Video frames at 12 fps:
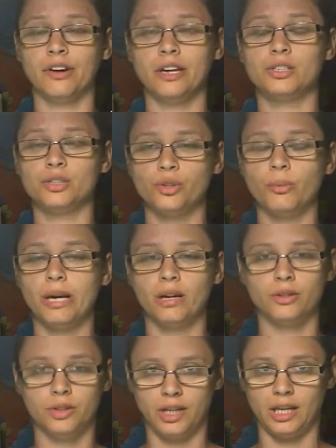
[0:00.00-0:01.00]
read so many
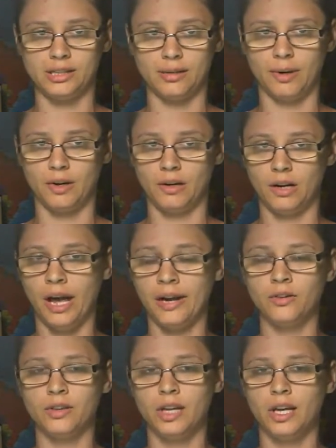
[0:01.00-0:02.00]
good things about her. I
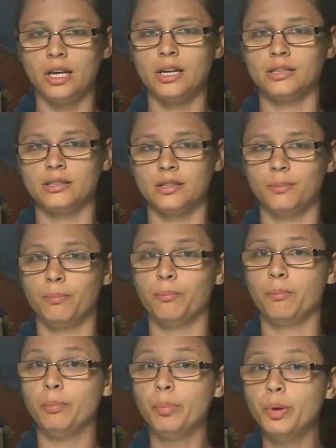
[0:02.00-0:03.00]
don't think it's a
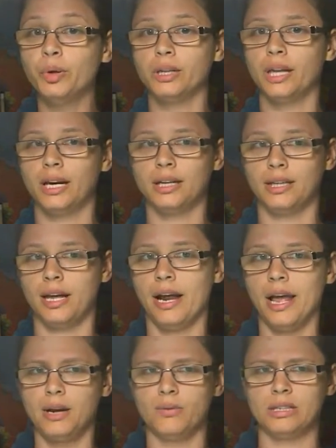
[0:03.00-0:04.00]
book there that
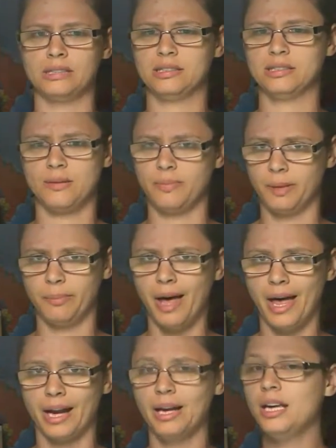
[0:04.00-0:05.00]
anyone says something
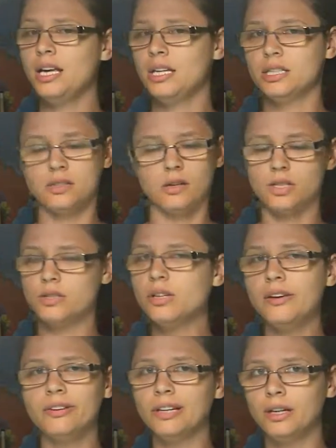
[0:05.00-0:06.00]
bad. So I should
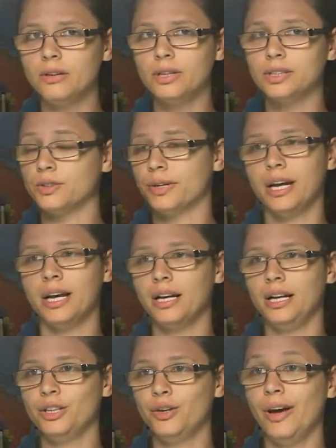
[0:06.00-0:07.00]
definitely go into it,
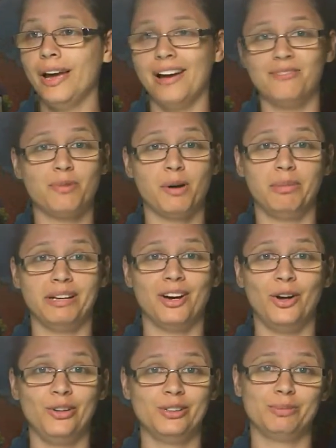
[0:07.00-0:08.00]
although I have probably
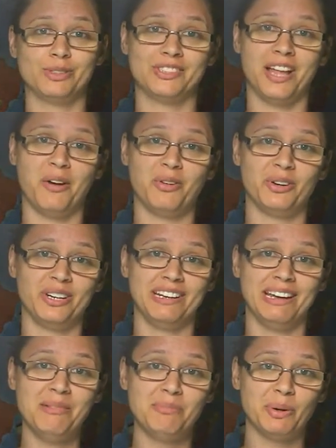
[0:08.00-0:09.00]
all the books now on
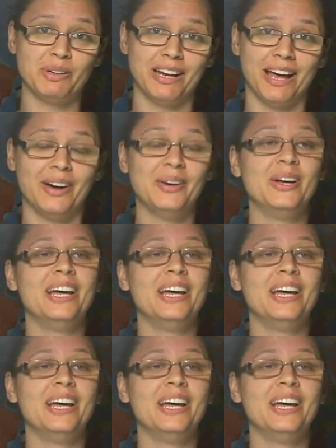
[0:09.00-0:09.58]
the ebook now,